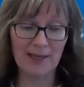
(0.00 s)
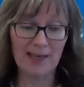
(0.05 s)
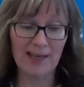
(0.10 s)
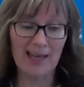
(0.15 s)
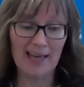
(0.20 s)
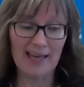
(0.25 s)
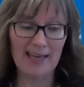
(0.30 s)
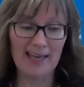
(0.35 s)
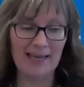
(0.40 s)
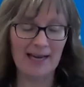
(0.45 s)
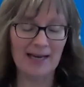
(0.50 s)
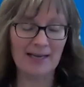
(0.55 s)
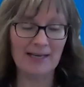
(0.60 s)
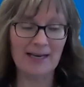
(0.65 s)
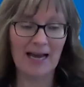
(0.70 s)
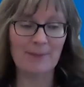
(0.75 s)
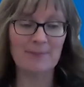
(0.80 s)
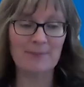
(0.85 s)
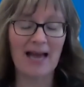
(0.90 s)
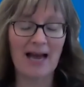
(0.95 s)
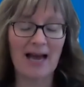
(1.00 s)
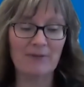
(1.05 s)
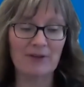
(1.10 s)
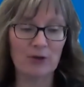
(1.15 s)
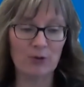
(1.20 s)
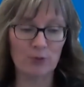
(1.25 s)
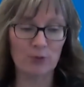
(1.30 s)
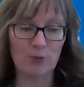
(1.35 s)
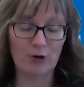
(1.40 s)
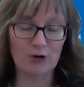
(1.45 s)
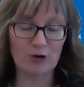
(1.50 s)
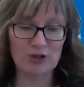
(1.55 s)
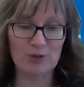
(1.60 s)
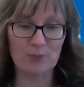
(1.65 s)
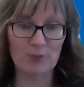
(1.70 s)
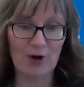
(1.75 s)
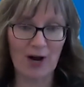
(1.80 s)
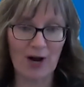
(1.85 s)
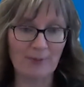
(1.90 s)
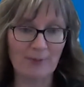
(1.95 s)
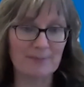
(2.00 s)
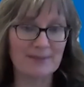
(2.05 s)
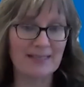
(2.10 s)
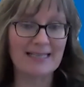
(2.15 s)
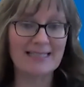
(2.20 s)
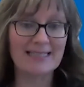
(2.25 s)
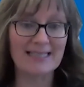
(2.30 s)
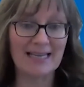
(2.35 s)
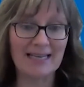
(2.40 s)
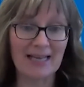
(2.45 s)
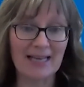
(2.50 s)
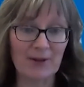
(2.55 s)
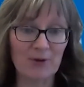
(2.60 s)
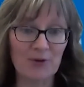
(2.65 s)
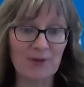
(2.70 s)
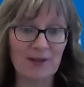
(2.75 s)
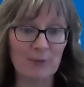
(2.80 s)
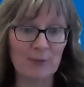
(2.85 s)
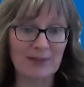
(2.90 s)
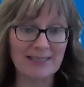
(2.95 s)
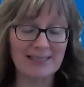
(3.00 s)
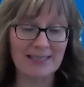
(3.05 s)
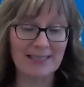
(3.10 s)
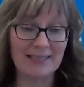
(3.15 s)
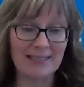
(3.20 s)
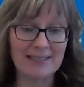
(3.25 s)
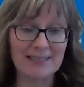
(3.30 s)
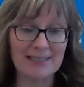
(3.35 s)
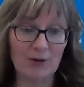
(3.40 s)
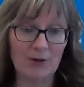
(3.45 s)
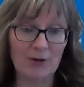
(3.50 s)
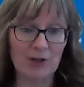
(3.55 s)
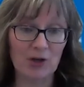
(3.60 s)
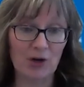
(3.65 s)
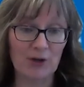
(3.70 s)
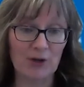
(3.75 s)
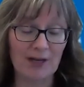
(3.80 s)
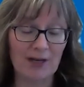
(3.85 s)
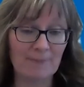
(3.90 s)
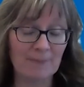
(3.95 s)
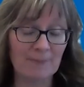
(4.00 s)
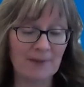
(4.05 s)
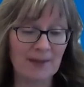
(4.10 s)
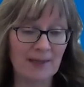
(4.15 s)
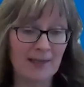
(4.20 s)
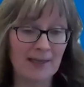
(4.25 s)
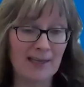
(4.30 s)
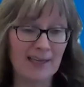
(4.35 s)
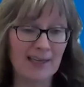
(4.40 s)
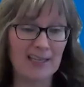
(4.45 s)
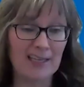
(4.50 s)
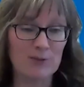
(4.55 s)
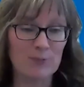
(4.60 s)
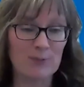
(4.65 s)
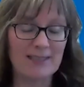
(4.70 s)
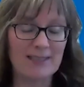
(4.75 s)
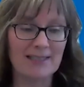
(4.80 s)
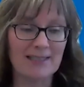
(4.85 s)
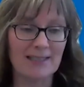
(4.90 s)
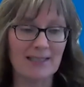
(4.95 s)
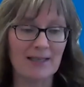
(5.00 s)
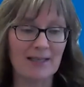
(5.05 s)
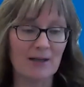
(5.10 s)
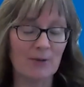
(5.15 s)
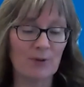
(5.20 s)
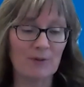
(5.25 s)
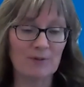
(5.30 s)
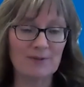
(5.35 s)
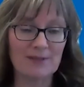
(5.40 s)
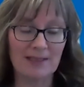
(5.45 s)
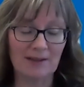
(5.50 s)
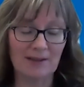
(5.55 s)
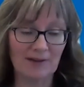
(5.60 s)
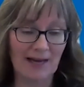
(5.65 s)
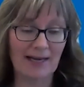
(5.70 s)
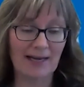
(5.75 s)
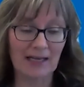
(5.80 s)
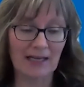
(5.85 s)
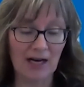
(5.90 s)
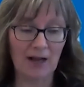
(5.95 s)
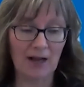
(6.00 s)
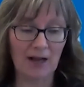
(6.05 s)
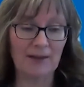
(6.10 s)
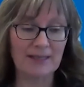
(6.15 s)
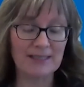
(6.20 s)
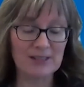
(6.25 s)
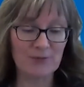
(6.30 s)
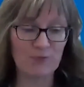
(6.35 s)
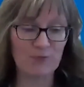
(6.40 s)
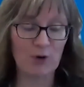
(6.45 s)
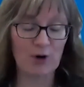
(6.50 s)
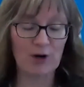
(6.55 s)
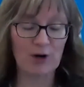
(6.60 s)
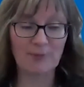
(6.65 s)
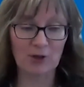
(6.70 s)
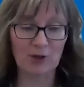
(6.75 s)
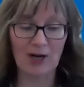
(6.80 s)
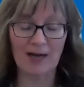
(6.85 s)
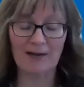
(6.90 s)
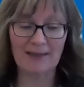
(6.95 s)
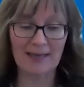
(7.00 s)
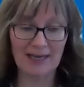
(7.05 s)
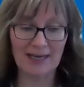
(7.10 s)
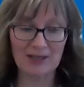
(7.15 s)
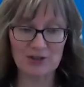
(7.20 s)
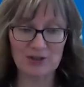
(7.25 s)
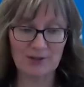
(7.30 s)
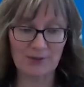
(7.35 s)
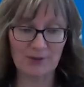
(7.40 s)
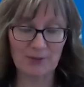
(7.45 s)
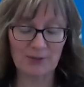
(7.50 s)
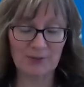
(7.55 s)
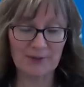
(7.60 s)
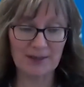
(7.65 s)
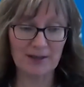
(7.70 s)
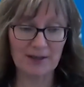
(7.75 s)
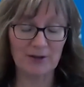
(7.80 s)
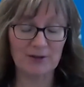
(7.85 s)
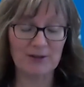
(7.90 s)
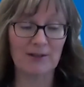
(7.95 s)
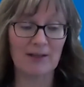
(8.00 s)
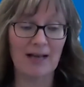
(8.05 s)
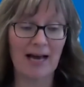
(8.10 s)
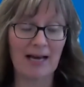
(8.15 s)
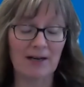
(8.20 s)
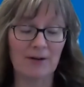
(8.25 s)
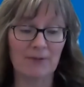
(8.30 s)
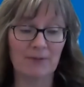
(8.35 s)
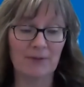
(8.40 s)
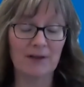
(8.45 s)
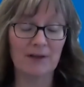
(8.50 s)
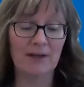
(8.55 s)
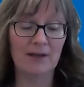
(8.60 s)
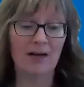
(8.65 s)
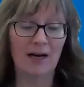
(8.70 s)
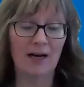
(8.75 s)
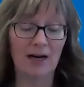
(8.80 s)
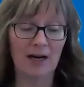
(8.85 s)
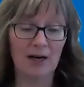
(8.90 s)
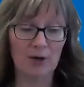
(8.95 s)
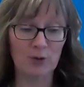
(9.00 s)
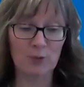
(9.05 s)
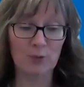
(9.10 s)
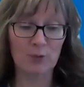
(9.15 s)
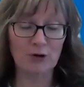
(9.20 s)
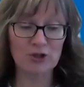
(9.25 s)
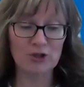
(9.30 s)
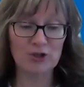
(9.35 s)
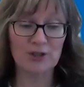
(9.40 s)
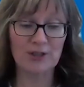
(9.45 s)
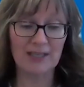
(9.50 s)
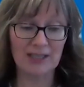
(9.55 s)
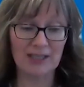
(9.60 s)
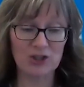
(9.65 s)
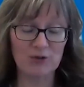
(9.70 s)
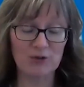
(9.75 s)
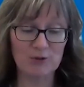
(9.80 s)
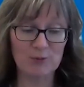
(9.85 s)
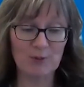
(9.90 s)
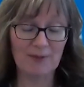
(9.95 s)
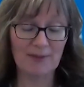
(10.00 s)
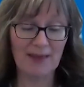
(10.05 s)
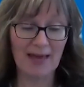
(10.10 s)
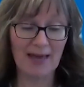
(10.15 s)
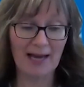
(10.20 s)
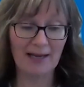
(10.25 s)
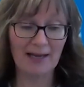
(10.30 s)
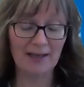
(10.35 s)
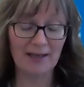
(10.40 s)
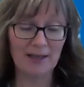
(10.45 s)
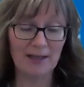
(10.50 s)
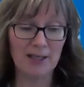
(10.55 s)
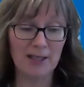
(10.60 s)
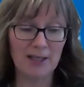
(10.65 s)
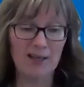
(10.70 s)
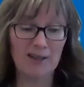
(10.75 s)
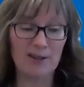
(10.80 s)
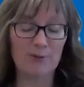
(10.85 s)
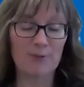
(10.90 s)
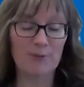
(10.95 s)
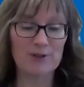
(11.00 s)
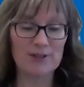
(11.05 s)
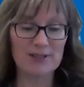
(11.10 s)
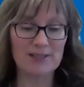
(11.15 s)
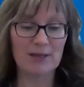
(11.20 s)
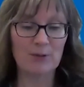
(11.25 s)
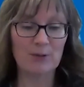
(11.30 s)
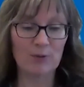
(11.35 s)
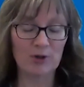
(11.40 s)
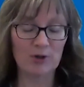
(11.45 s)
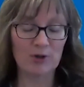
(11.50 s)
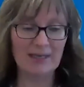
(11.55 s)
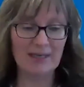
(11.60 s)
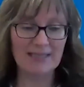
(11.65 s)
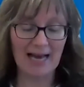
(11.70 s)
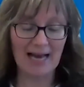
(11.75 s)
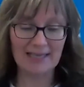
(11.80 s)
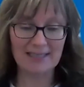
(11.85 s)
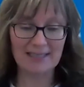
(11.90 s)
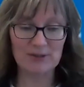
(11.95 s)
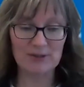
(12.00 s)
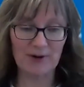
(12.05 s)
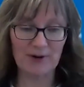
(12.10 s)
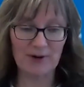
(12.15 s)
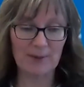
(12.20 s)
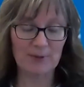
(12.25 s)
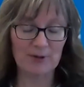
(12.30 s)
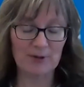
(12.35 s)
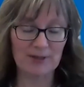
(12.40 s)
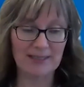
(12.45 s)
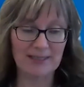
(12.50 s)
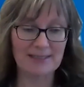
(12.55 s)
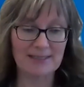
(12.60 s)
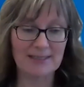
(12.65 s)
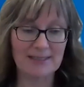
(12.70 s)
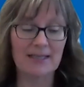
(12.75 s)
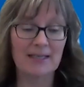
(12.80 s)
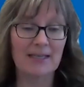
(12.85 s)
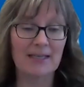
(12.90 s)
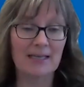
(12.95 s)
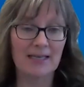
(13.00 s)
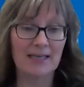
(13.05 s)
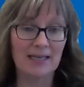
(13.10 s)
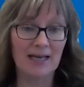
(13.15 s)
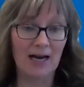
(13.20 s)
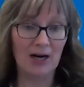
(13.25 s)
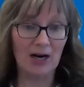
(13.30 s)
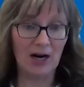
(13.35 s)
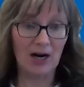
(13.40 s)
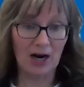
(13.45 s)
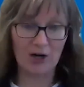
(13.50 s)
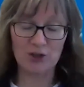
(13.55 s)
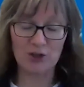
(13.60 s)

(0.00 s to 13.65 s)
and I'm having erosion problems, that's another thing we see in South Dakota. Is we've seen a lot of gullies formed along the edges of the fields, a lot of erosion issues with that. The first thing we're going to ask the farmer is, are you